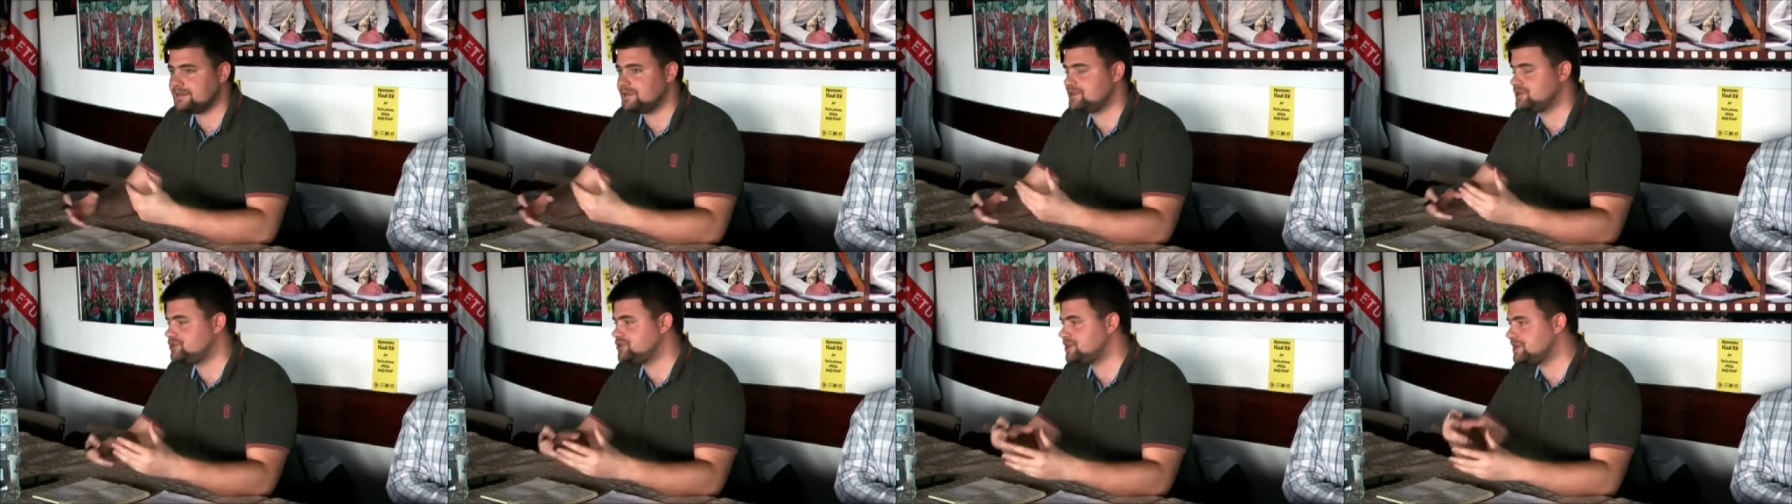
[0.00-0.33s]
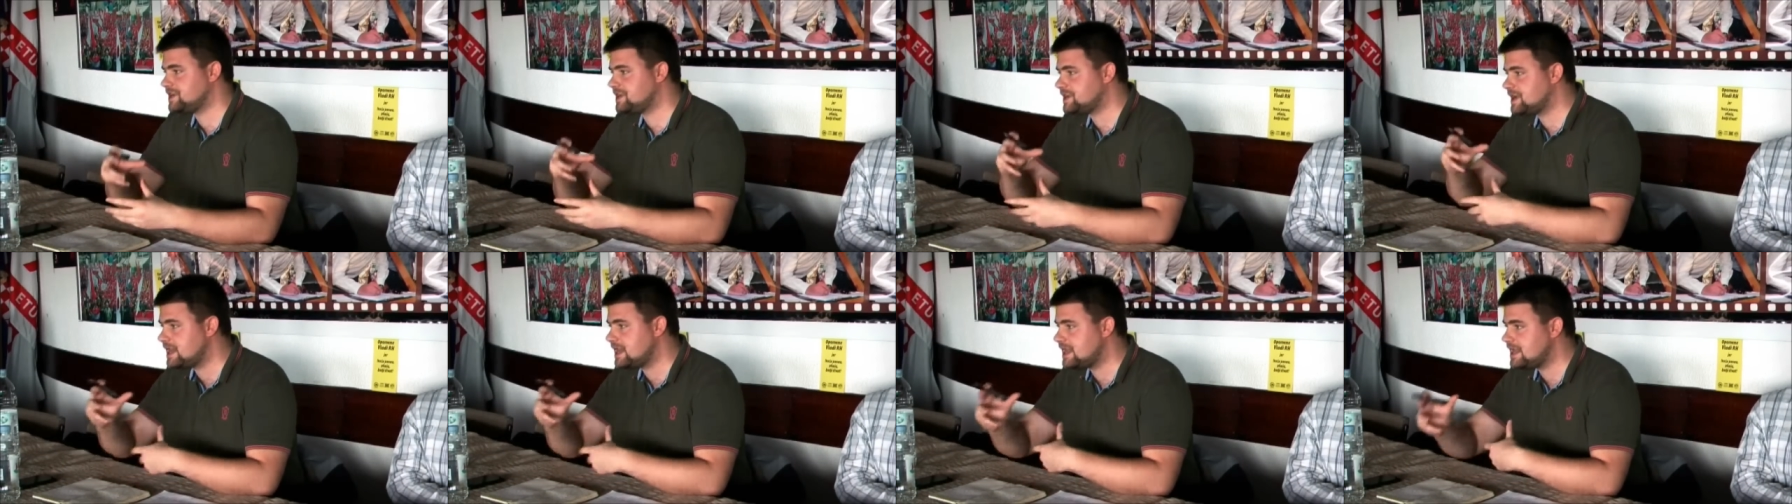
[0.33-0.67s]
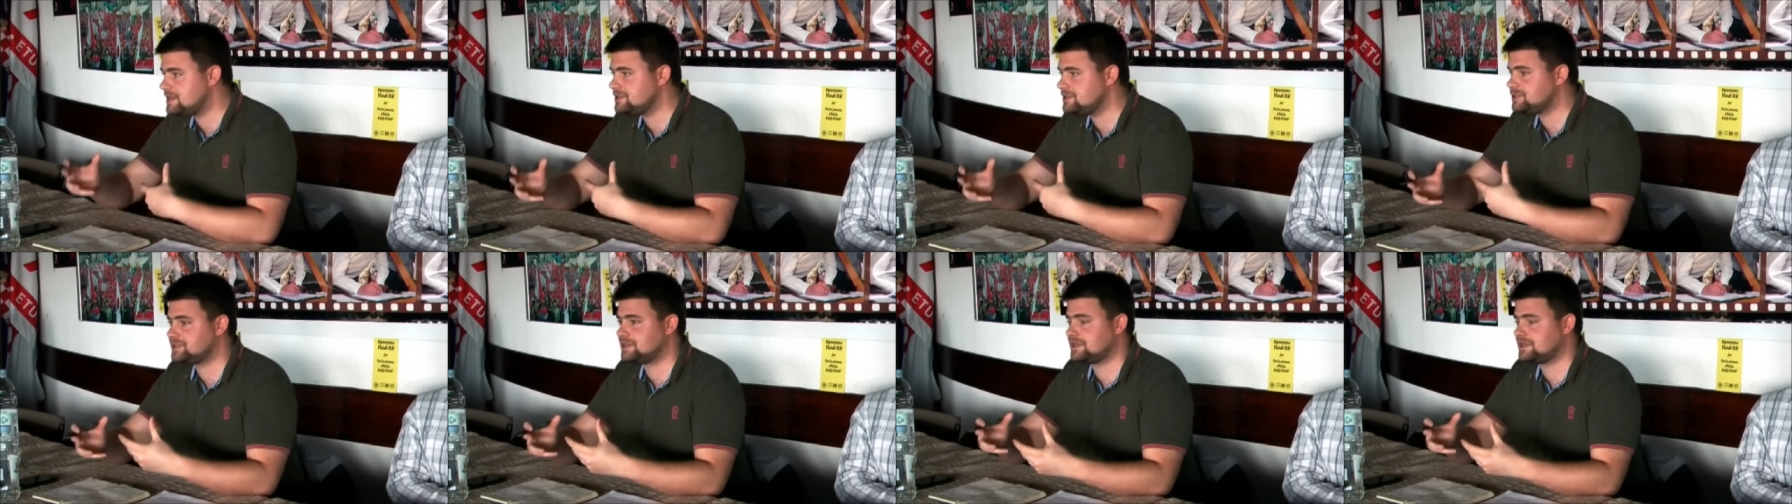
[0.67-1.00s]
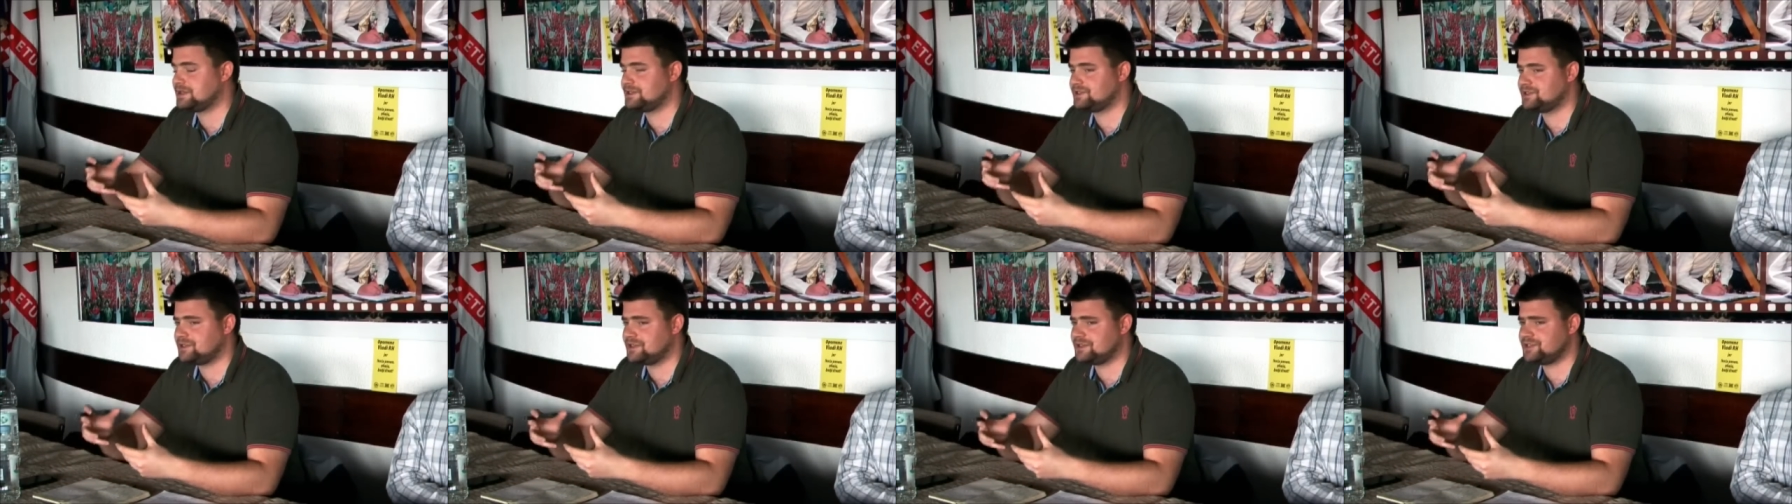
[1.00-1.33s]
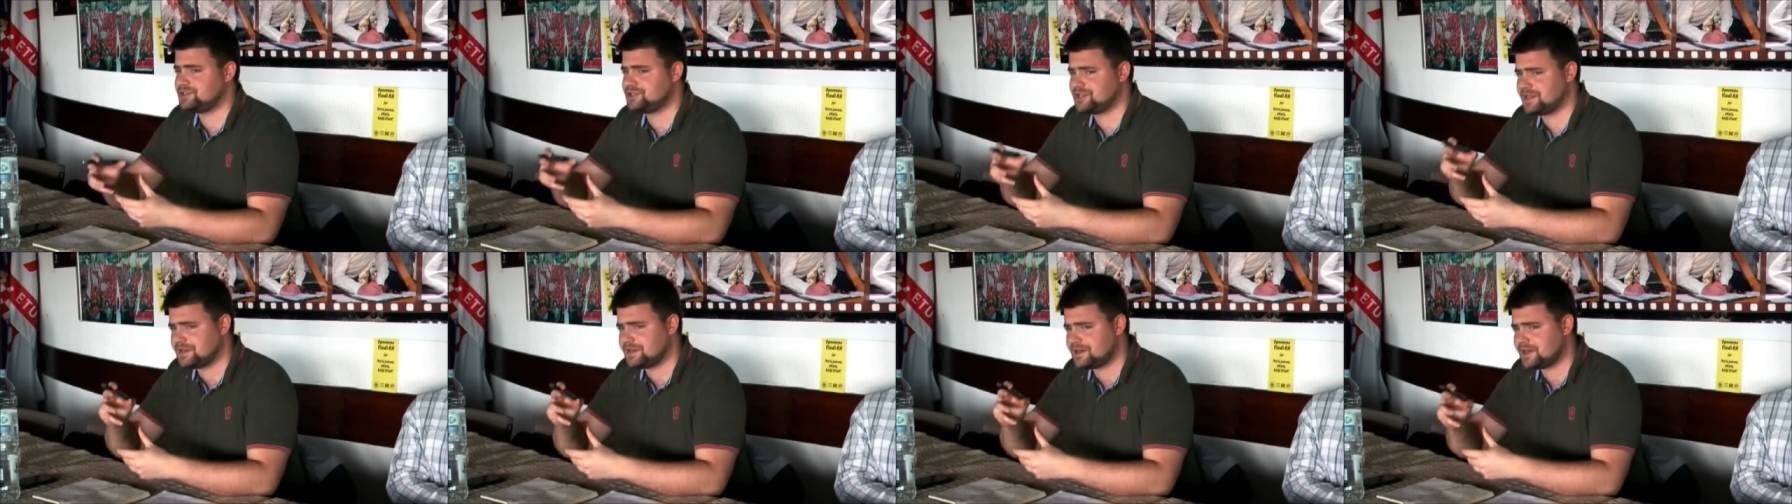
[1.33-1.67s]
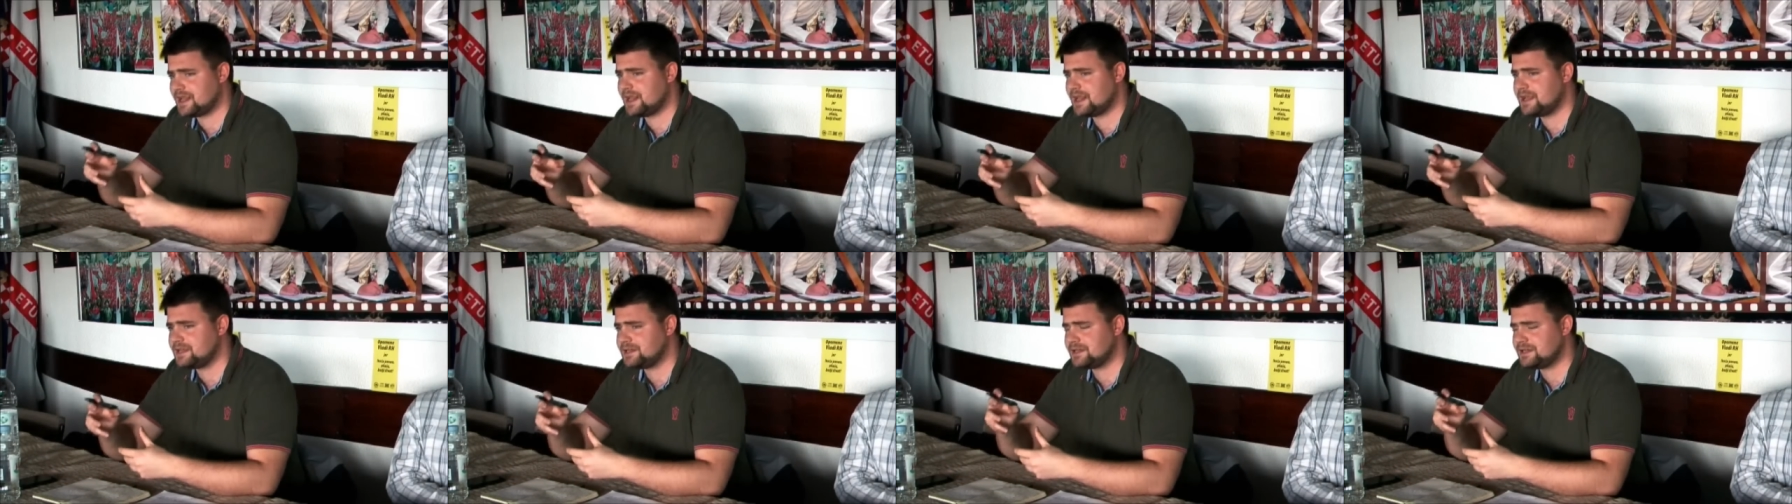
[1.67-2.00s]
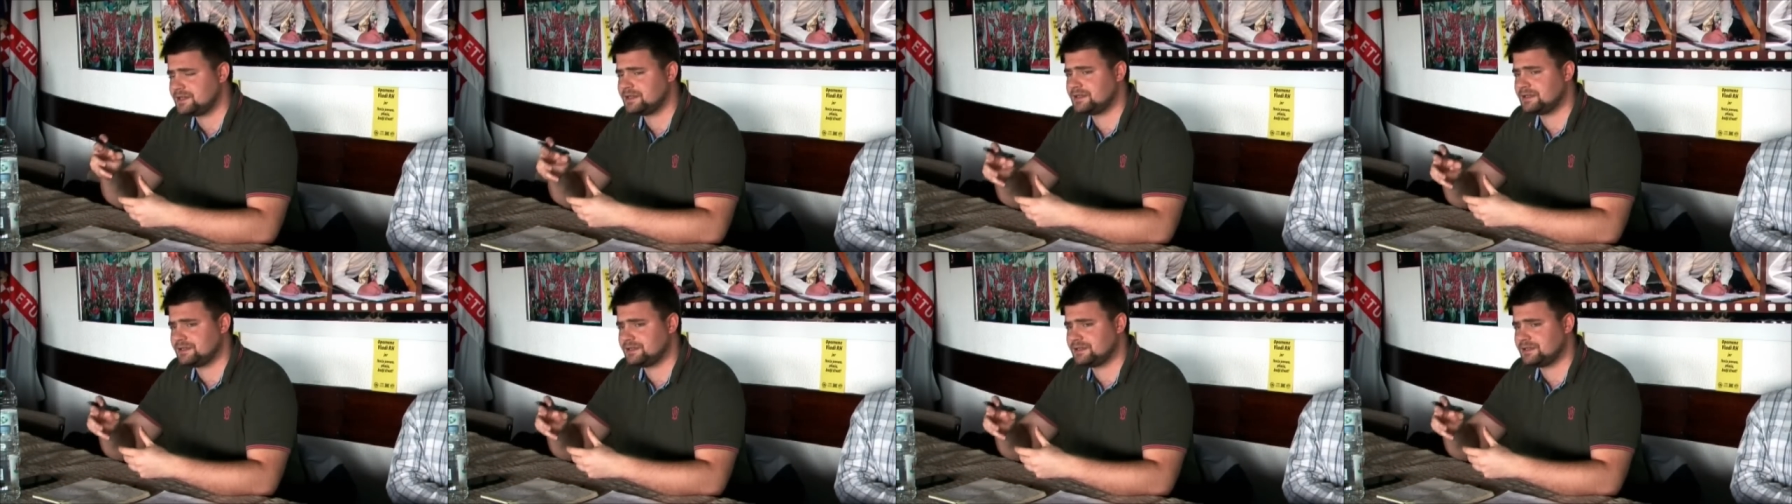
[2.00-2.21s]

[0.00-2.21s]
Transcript: the generation, the genera